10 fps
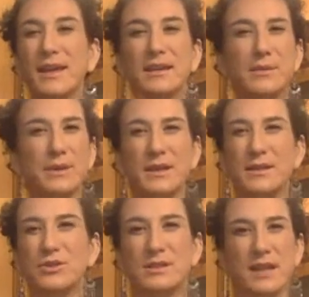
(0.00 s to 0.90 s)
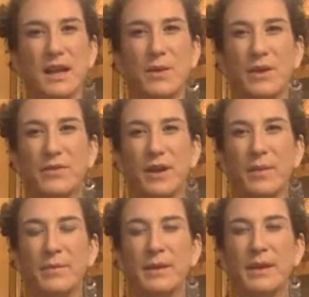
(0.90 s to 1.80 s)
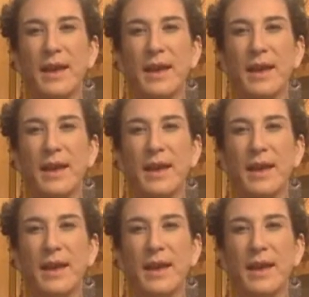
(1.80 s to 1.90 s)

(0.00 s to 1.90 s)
kidney beans, just stay away from.